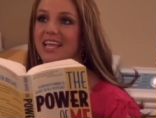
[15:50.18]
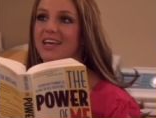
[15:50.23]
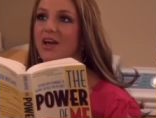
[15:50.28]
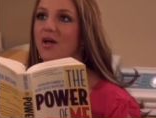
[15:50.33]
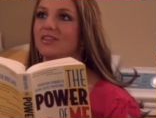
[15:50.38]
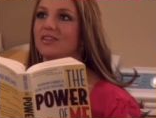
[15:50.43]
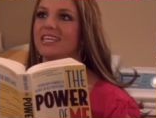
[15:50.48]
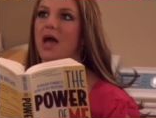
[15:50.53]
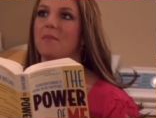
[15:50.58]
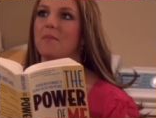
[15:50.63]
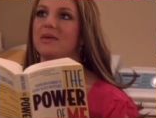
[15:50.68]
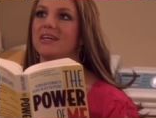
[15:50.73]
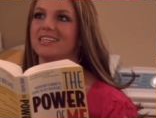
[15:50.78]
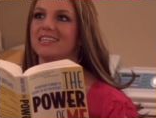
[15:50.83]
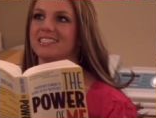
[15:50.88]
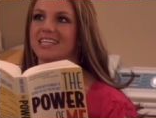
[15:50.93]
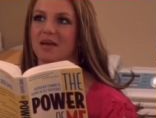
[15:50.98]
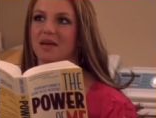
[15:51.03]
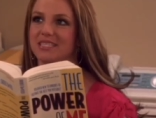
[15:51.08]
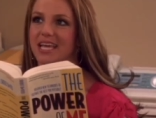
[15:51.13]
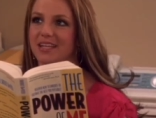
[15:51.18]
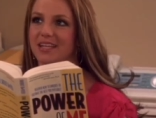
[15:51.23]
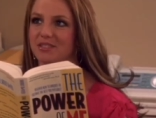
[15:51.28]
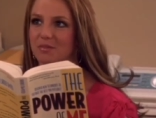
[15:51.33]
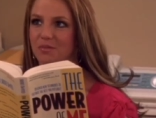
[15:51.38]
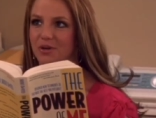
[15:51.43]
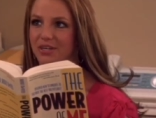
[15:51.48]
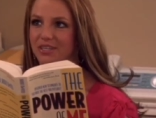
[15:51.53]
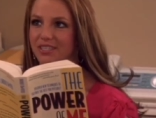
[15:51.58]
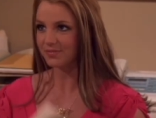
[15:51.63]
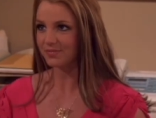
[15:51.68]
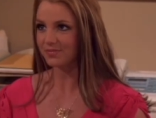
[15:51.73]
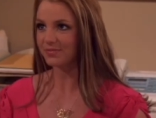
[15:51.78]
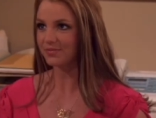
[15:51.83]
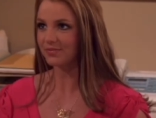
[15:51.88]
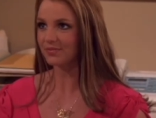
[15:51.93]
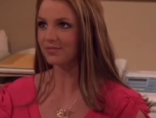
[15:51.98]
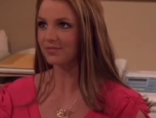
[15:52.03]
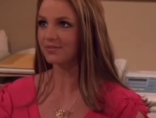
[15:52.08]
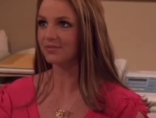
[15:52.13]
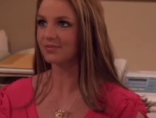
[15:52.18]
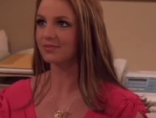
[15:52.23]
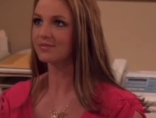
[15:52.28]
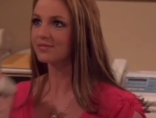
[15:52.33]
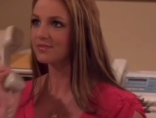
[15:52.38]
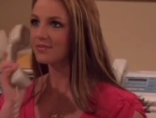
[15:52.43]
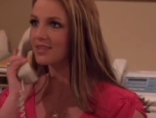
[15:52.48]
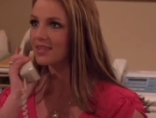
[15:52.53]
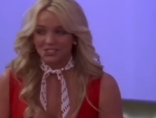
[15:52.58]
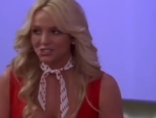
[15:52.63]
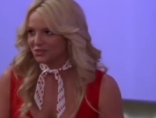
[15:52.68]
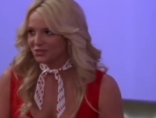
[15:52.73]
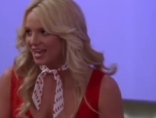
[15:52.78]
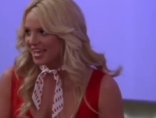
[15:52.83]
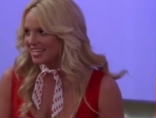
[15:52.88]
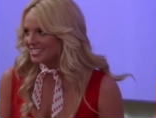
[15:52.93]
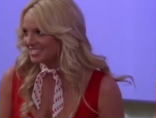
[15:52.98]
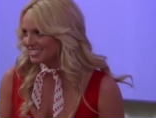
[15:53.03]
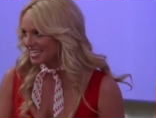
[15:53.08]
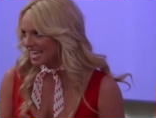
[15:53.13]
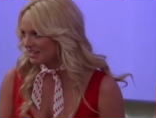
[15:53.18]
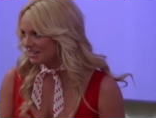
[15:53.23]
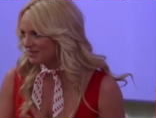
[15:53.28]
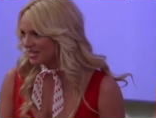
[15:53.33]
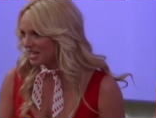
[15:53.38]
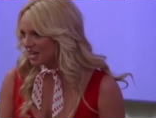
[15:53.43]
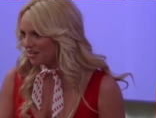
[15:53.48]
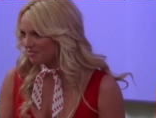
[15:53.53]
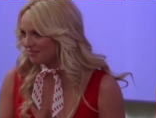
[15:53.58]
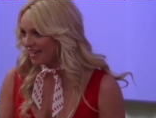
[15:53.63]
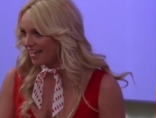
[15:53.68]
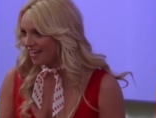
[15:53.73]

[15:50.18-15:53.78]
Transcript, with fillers: shows like How I Met Your Mother, Will and Grace, and Jane the